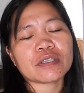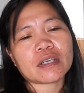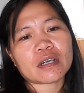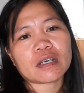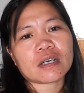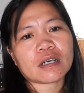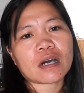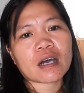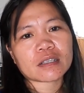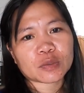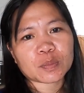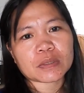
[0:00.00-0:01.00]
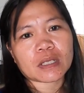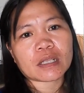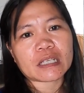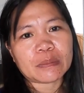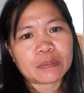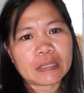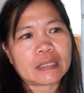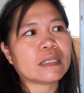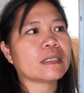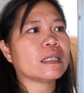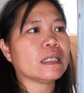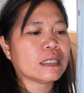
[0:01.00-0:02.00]
the hospital
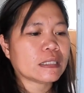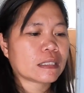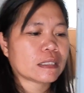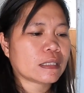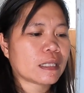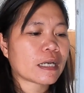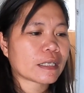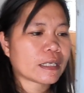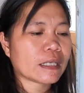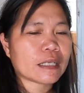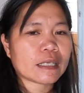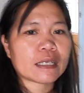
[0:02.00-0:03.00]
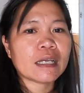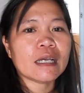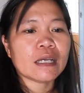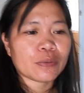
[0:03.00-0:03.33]
immediately so luckily